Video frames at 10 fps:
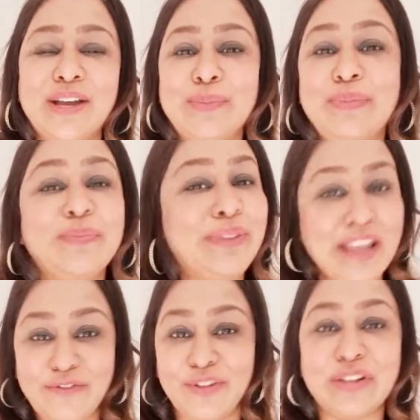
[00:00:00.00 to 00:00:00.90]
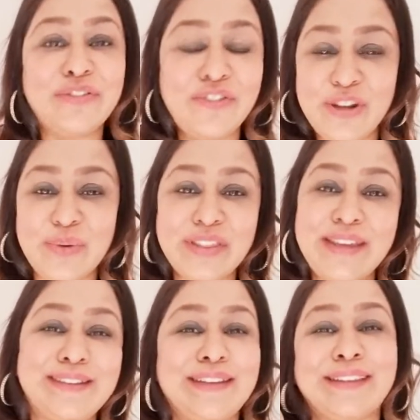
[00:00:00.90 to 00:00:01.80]
Be playful and free with
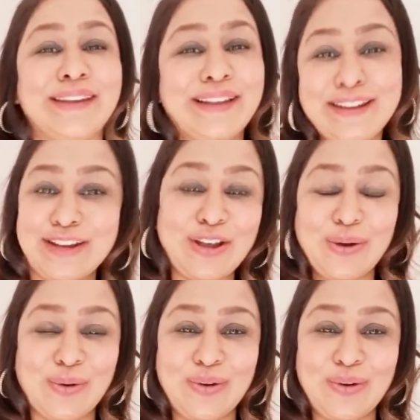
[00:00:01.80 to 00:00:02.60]
it, and then let it go,